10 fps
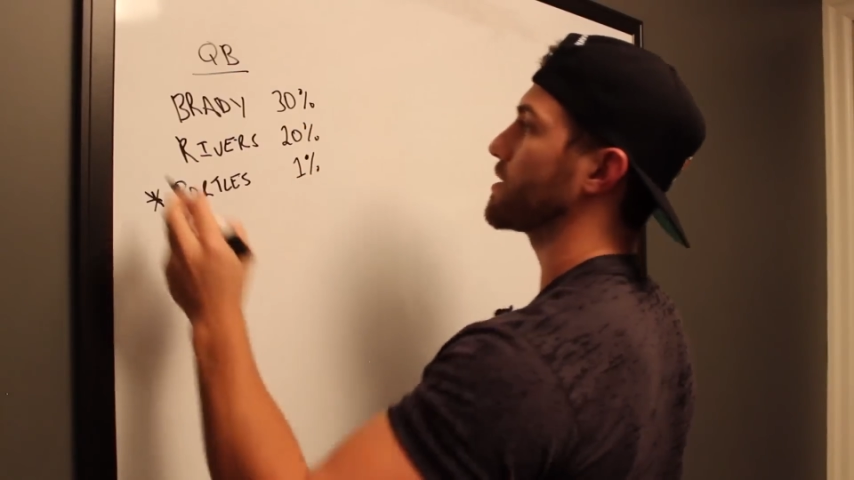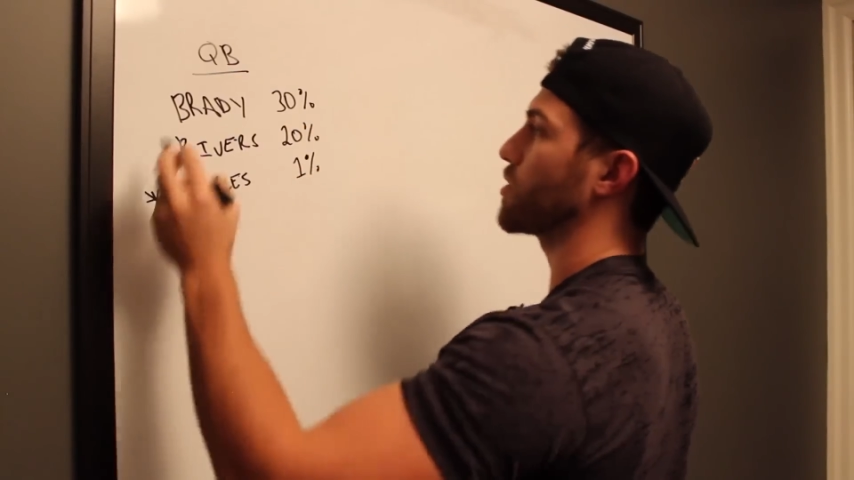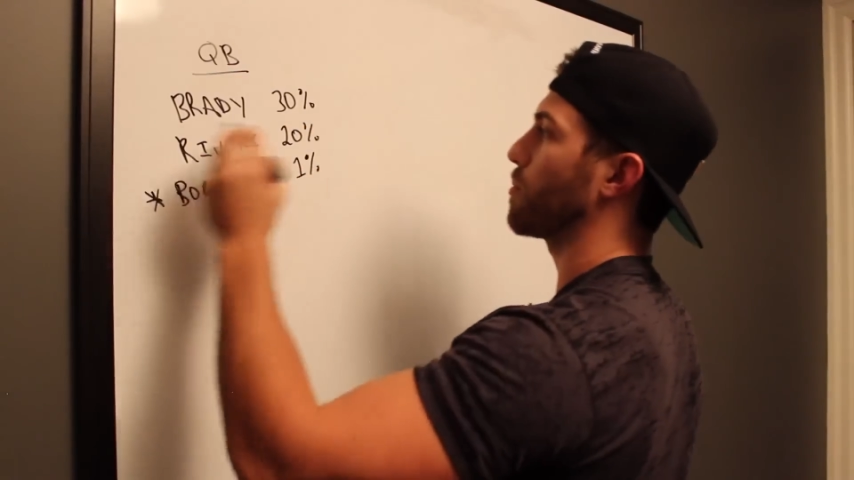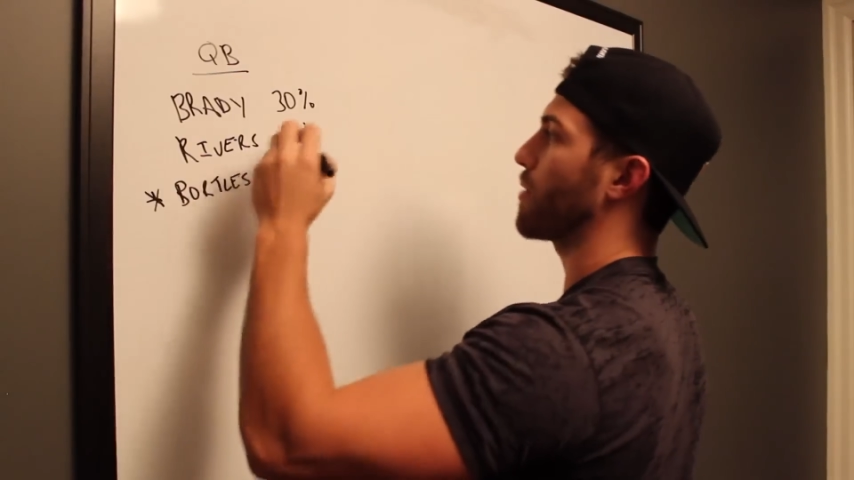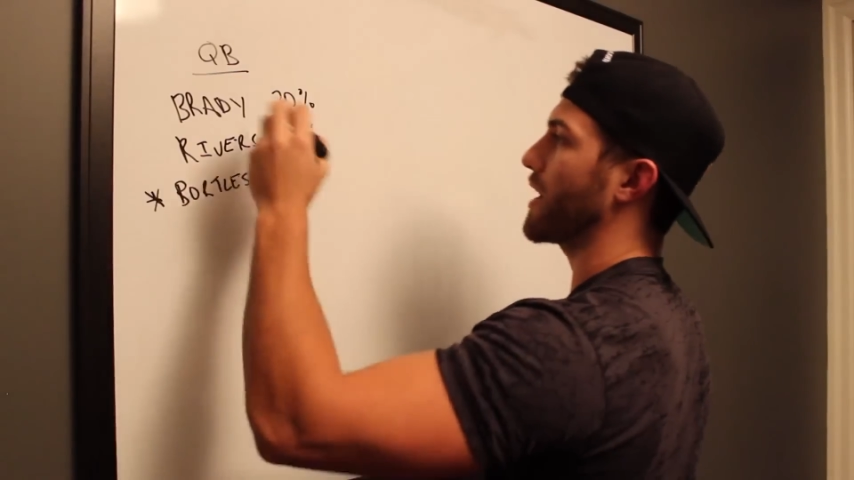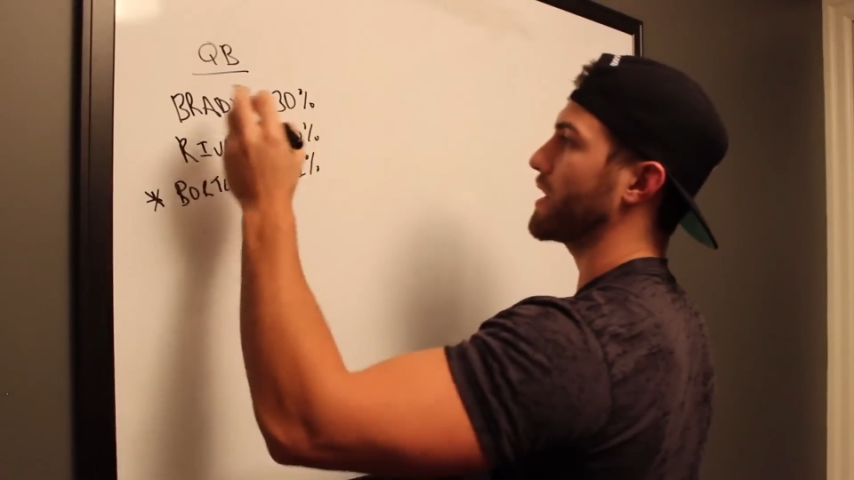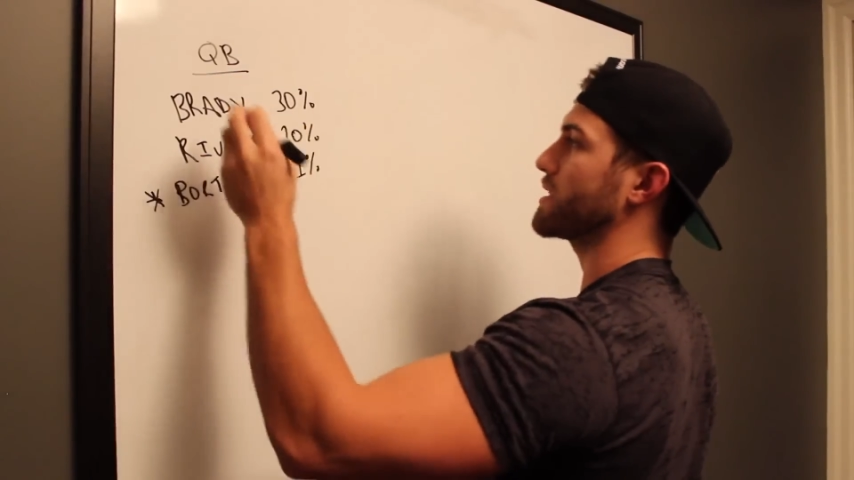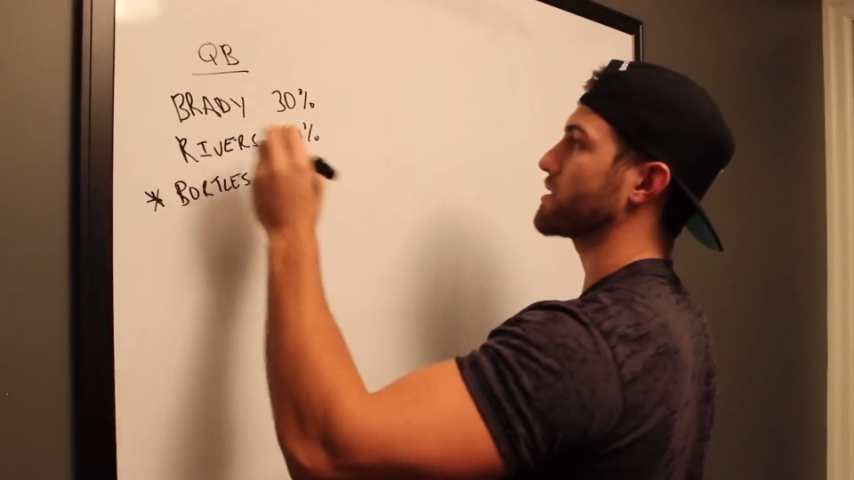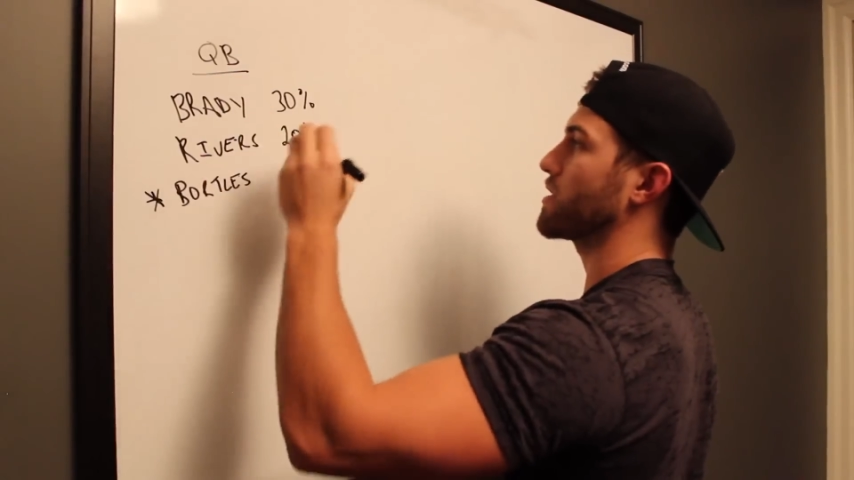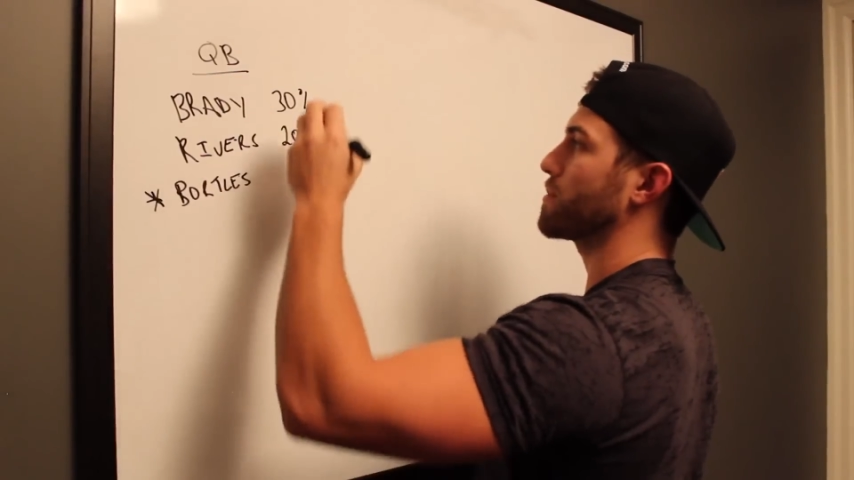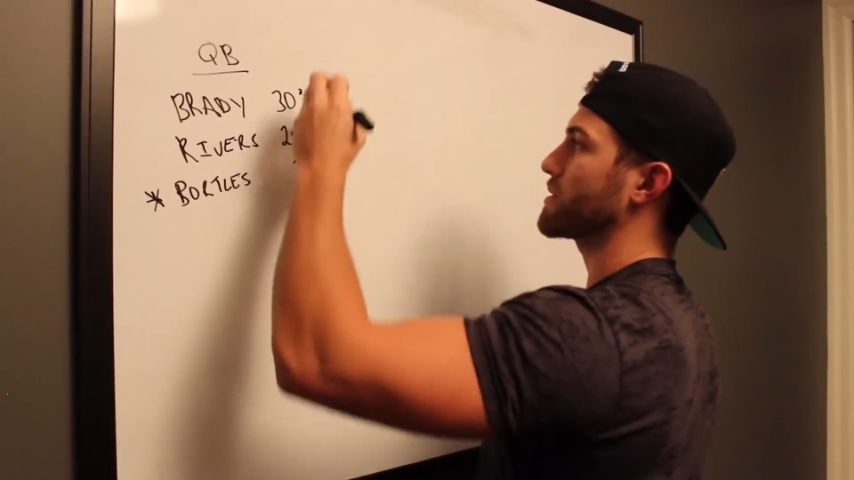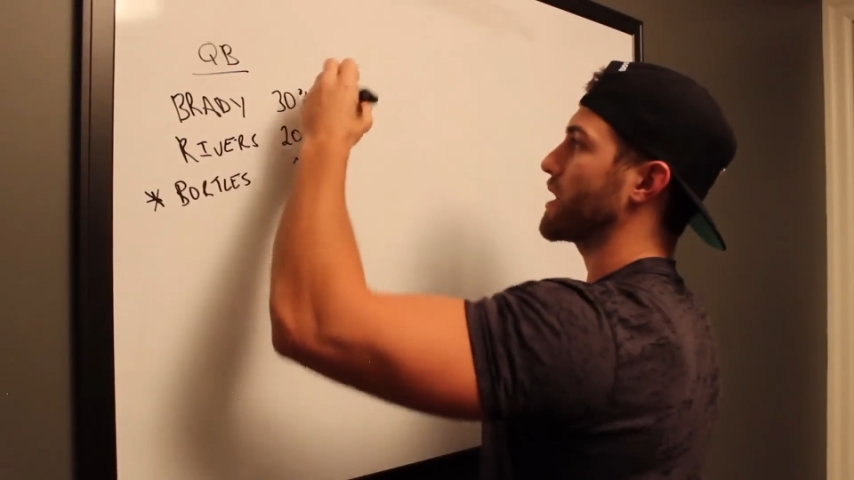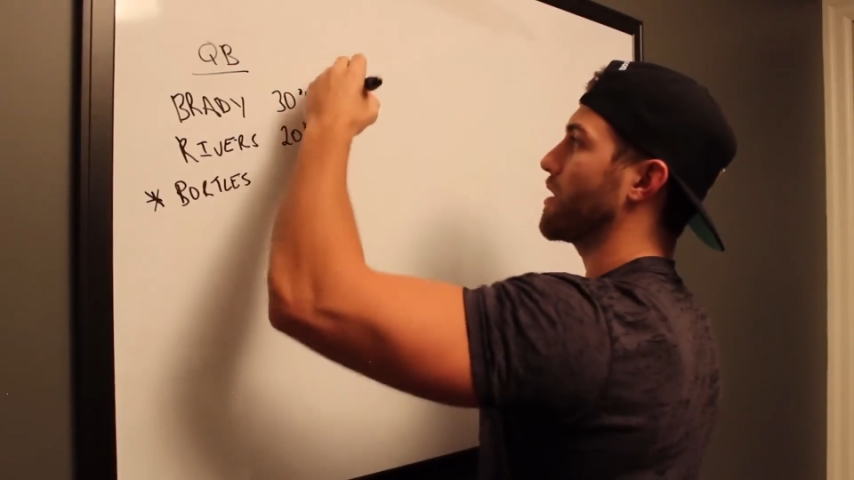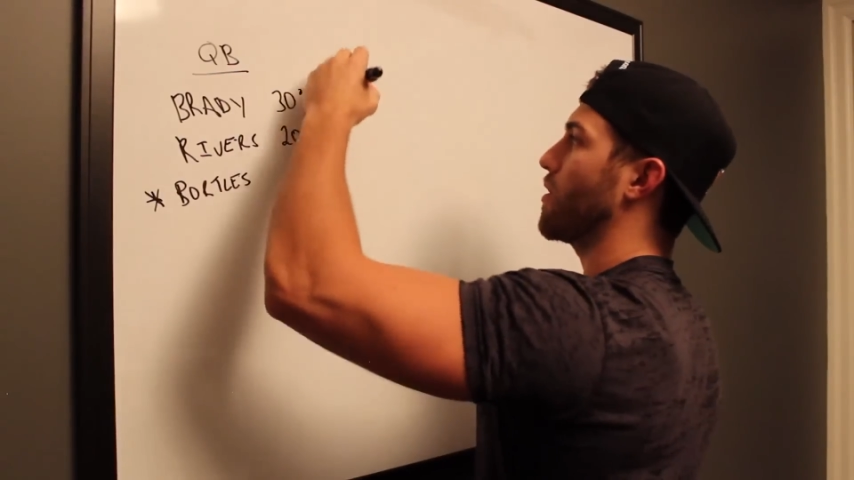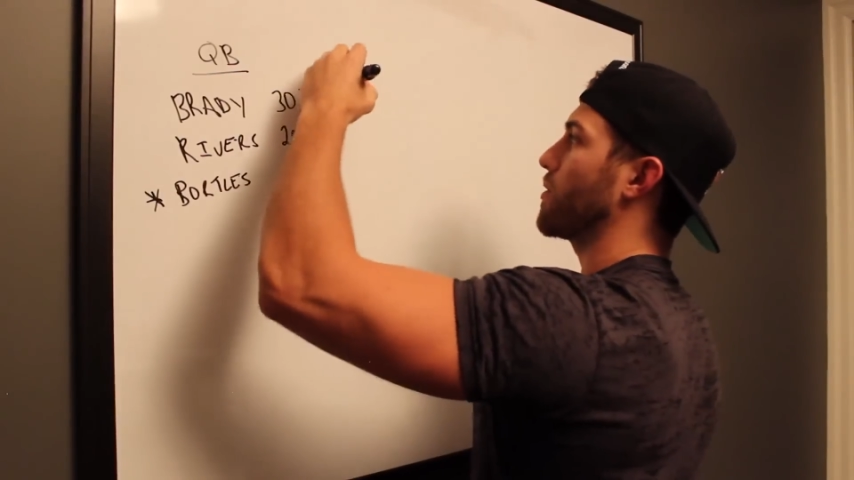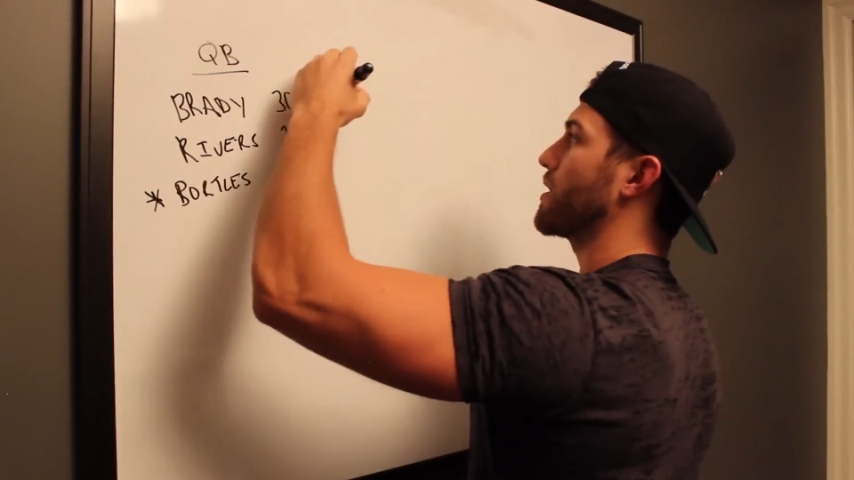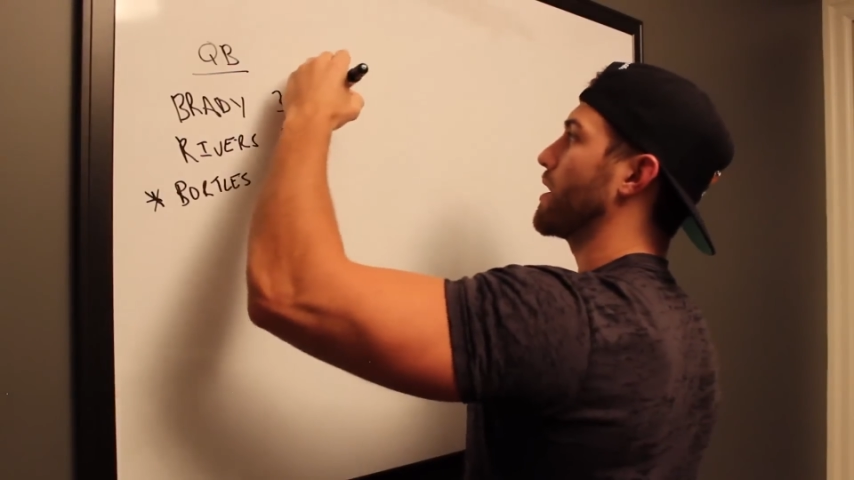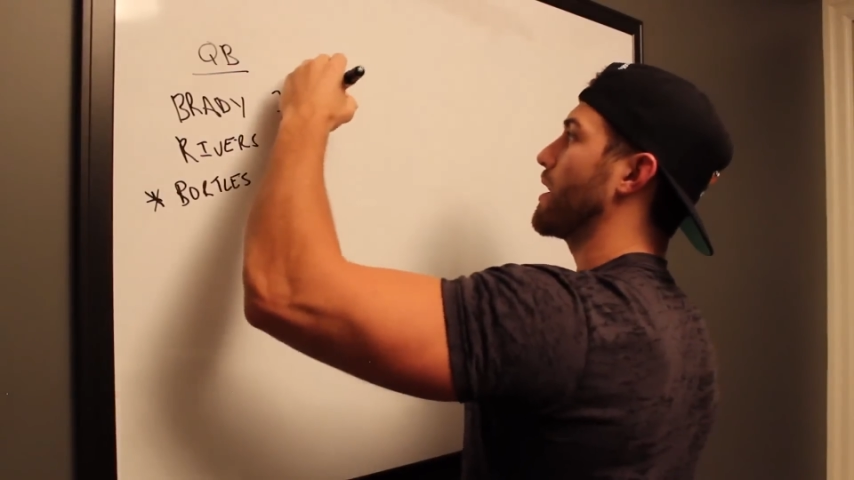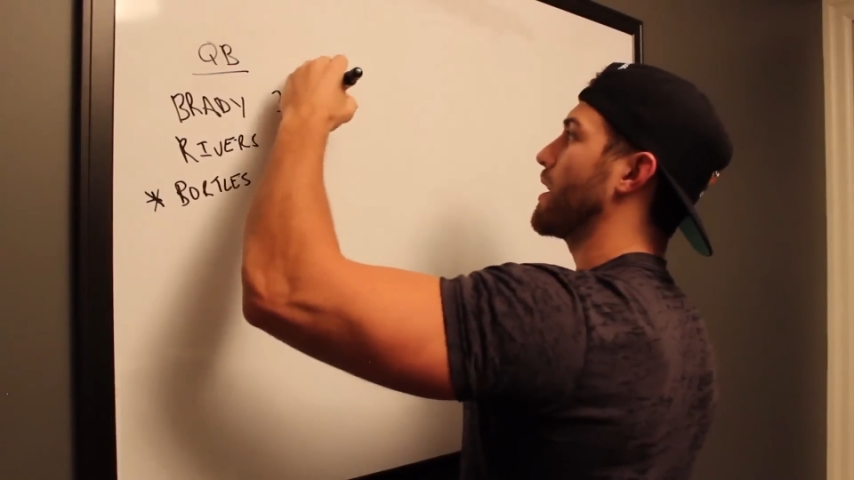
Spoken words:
So Brady is 30% owned.